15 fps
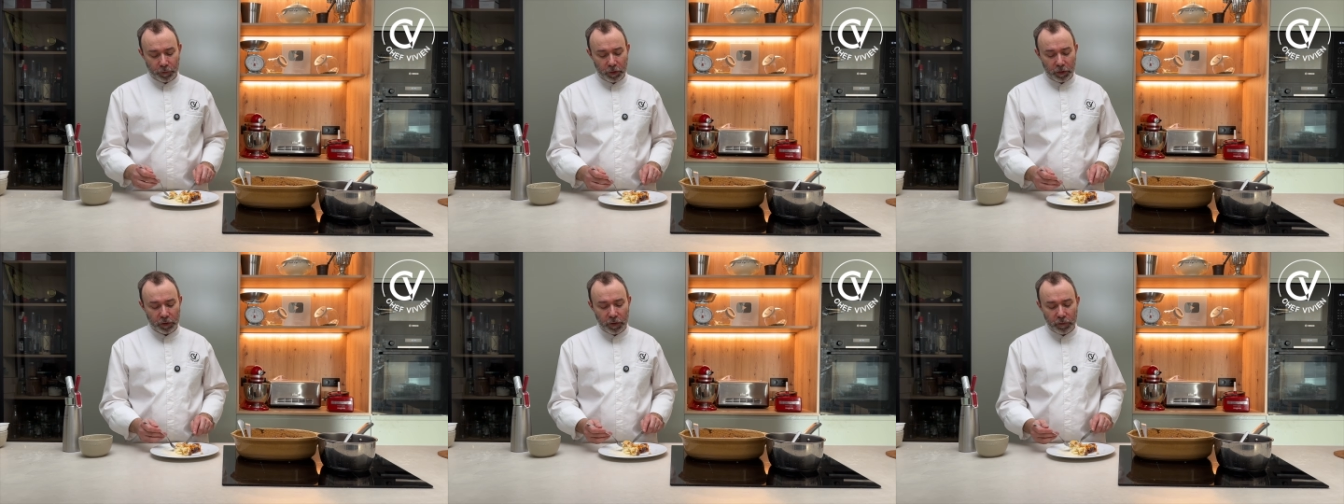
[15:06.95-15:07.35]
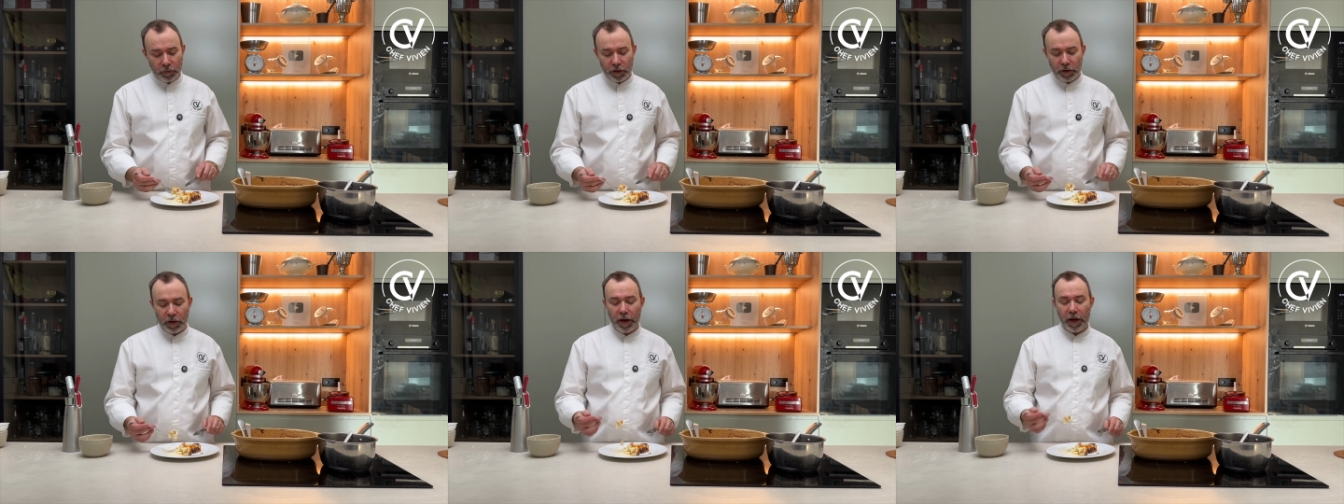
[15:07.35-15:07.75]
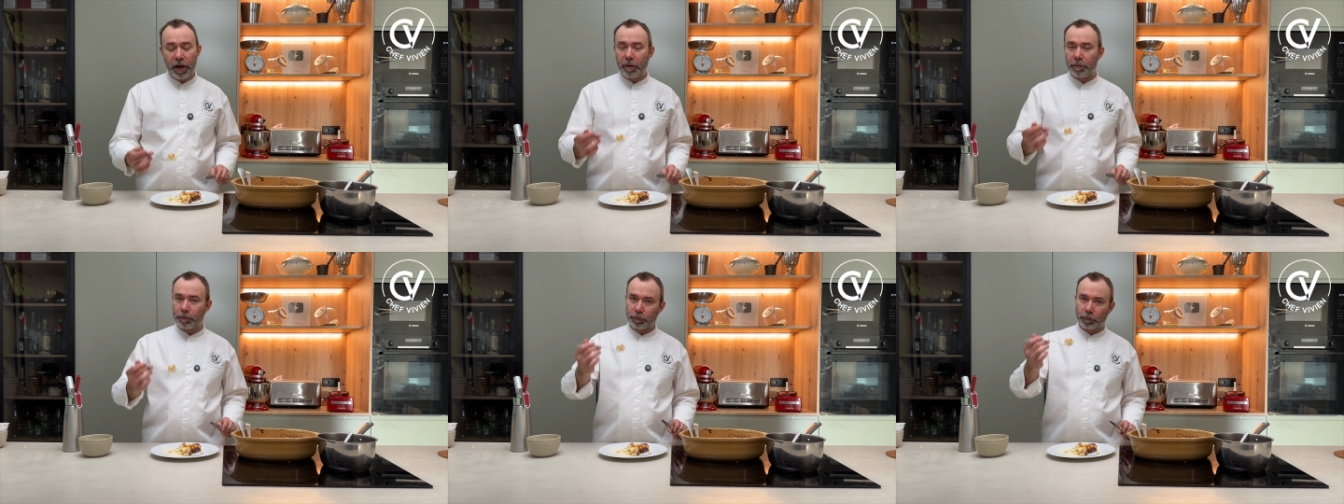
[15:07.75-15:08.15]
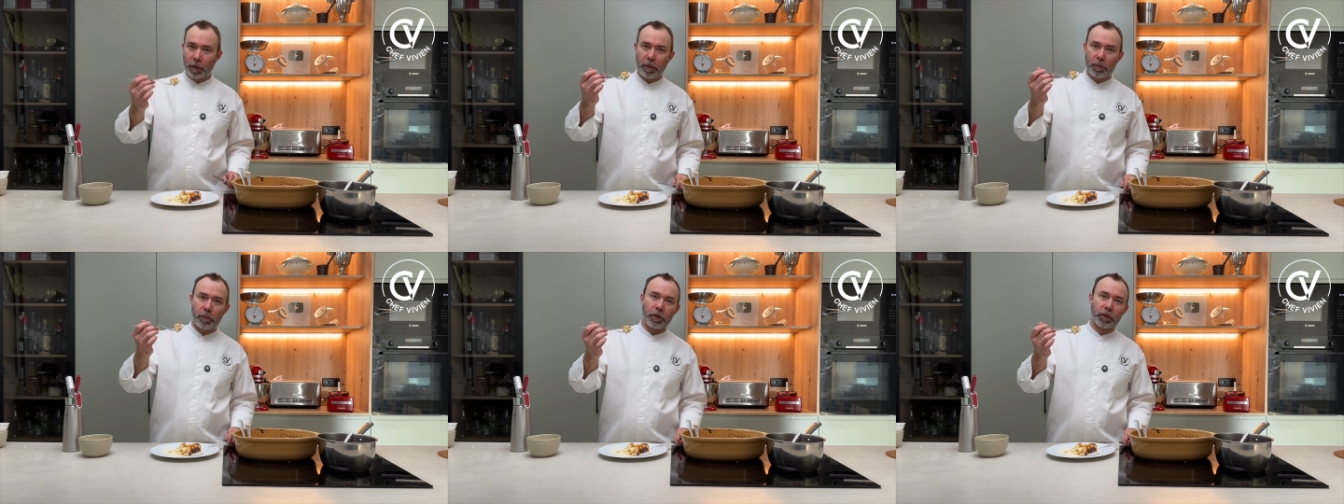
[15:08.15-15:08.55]
Not every day,
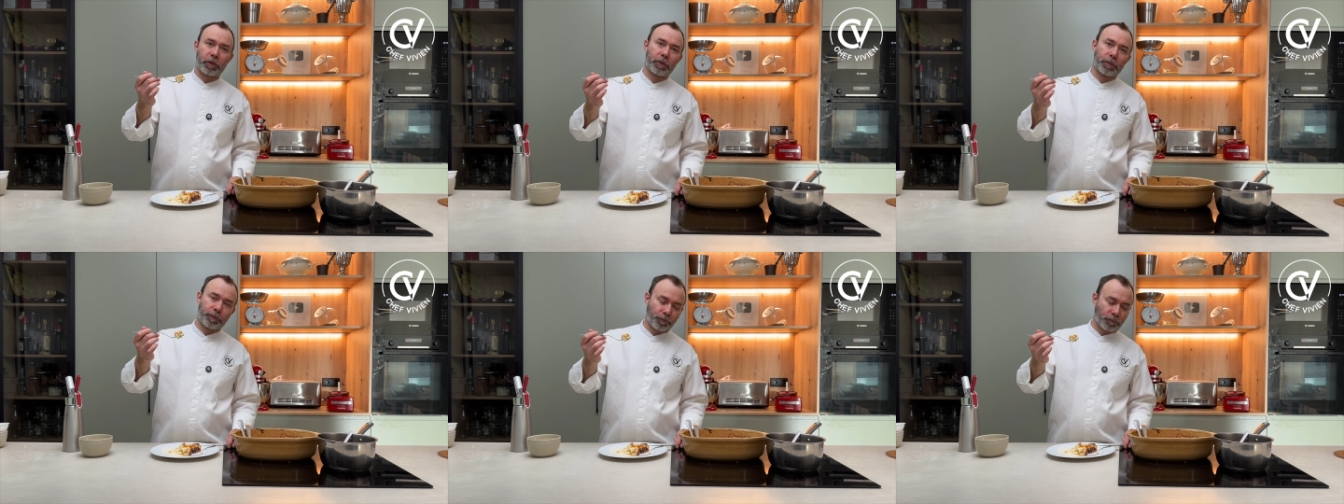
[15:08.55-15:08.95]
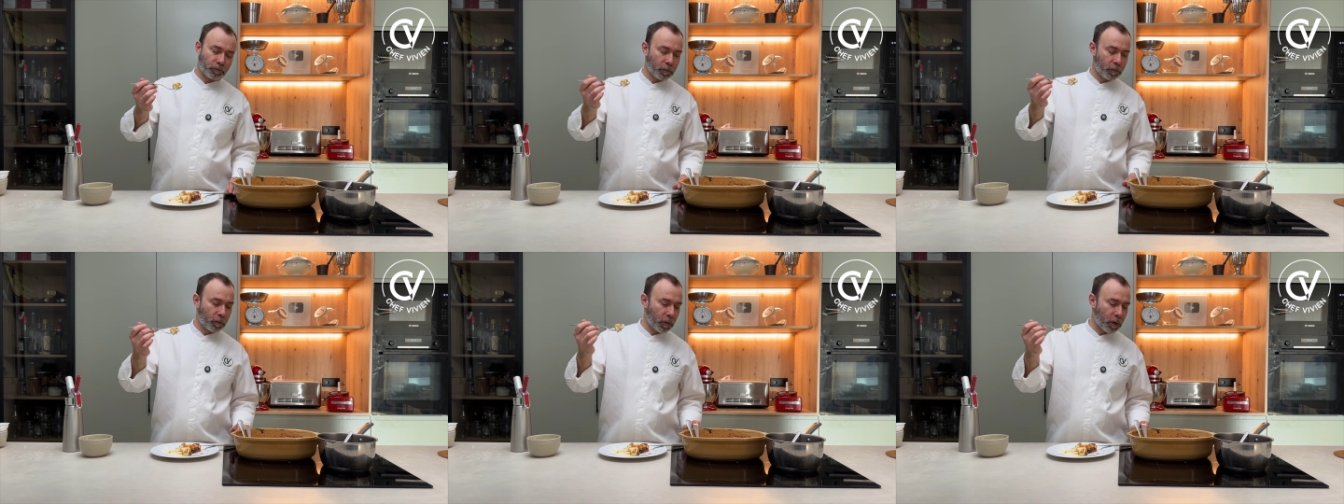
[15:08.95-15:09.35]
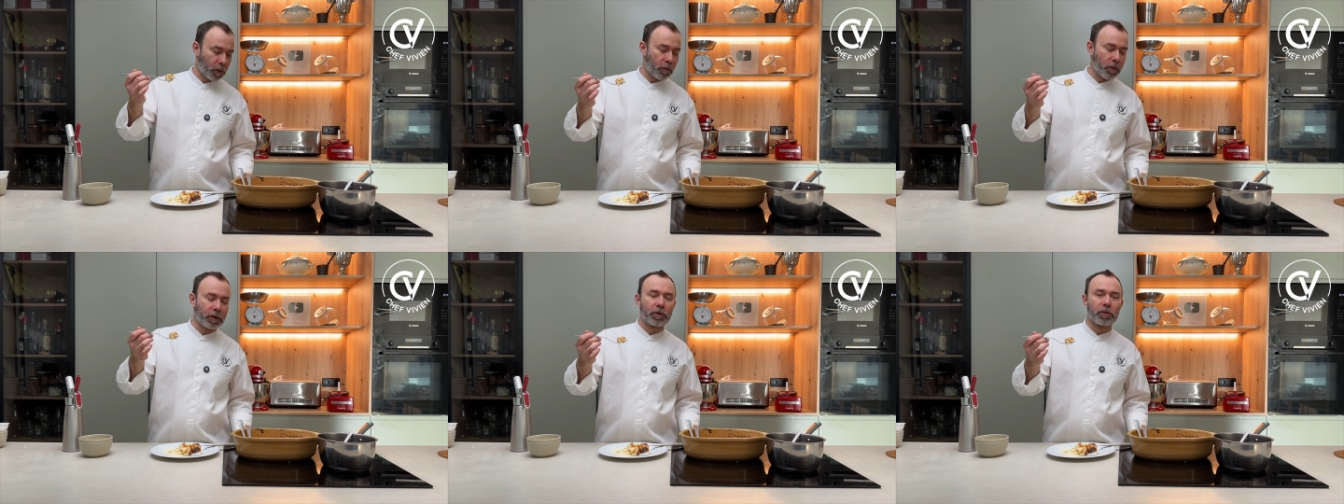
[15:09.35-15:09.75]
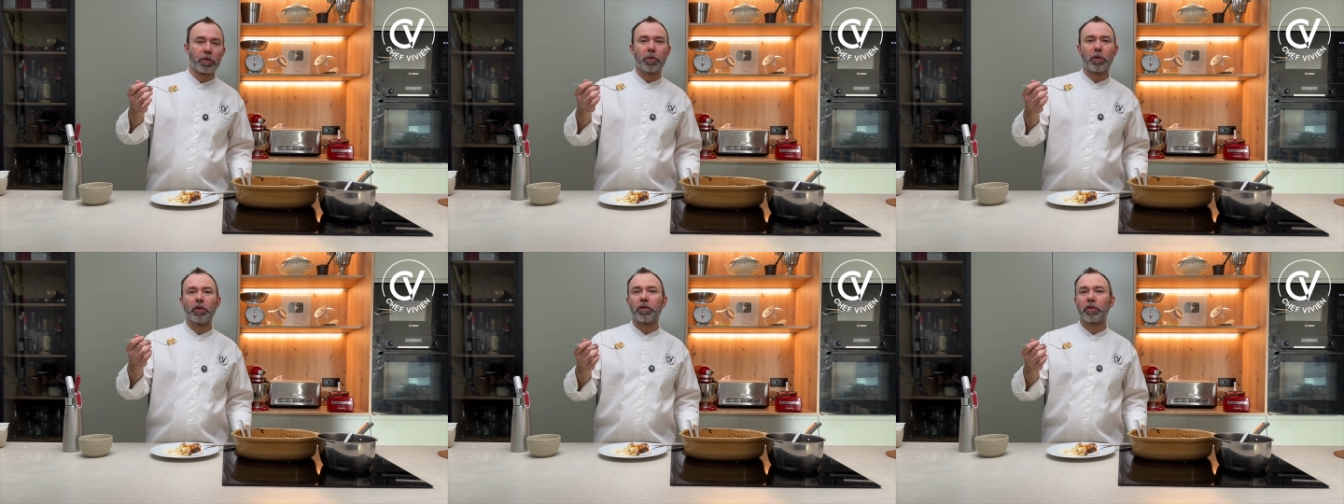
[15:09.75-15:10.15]
but once a
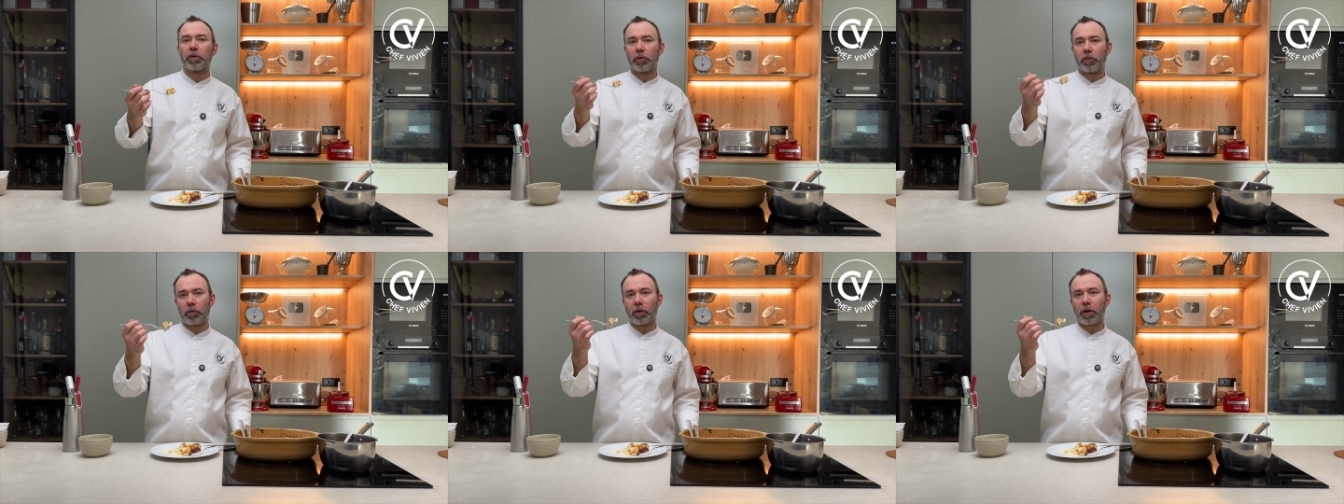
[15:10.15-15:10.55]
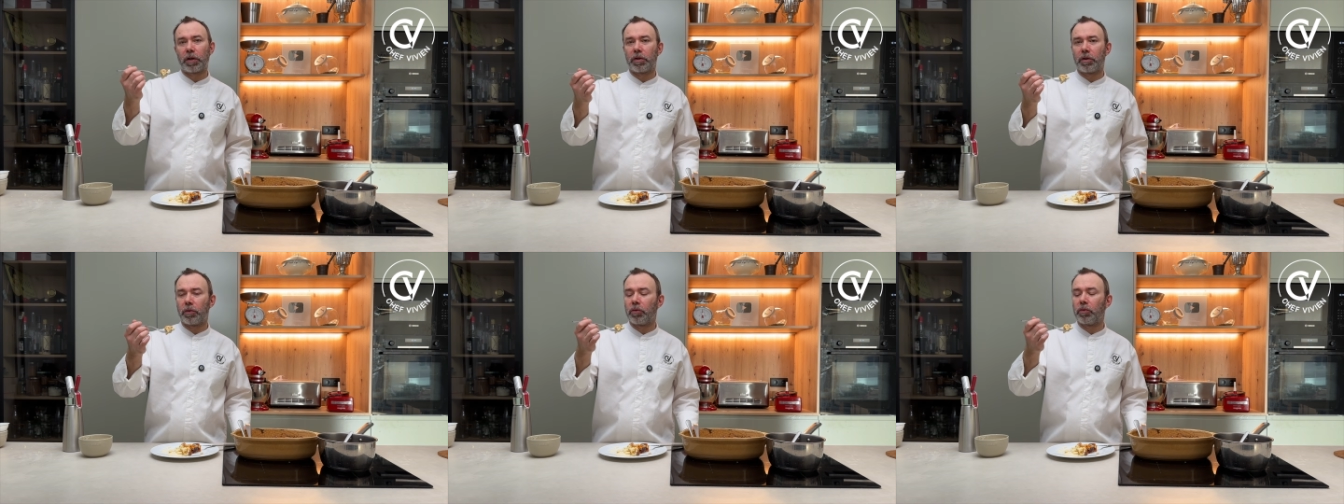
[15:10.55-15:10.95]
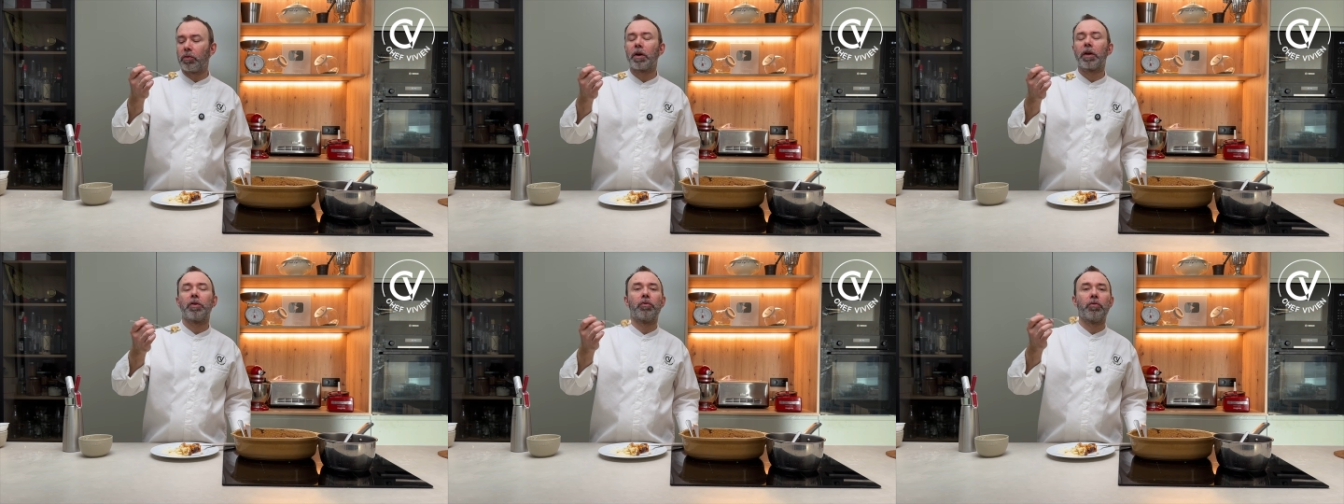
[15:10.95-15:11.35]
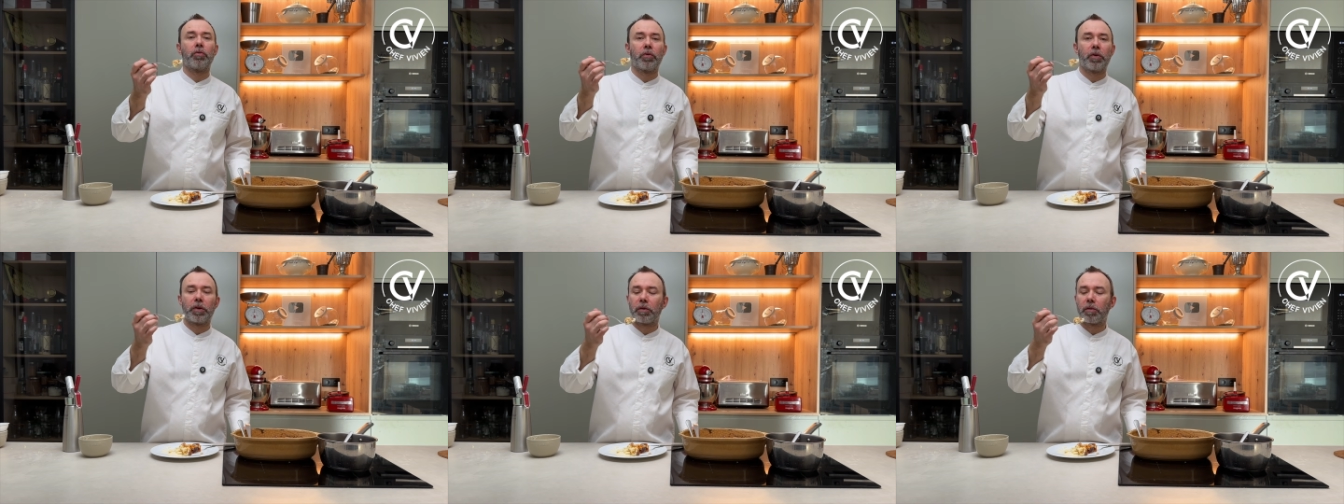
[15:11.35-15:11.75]
month you can
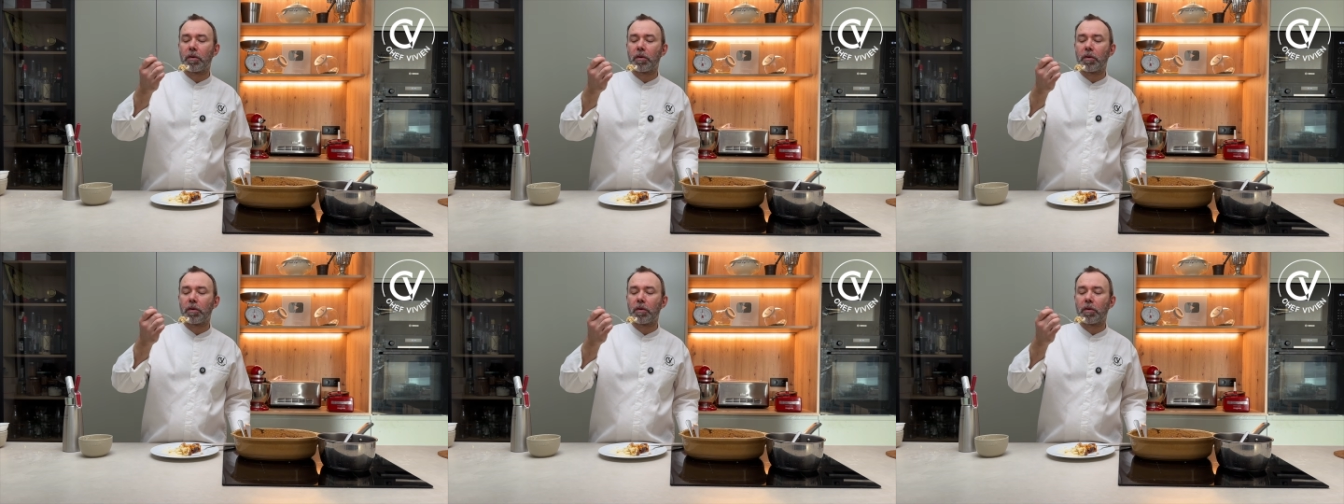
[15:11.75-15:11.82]
do it.